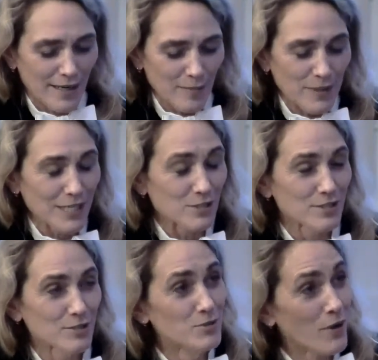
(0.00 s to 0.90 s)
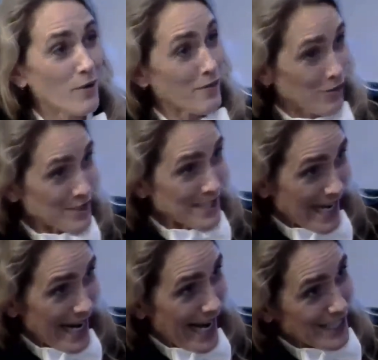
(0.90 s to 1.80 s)
because, you know, the first thing
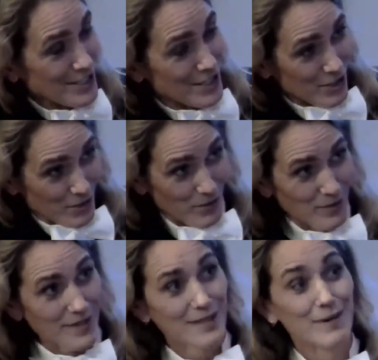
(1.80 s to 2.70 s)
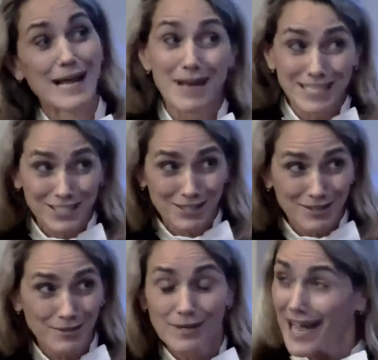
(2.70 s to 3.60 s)
I asked you when I met you,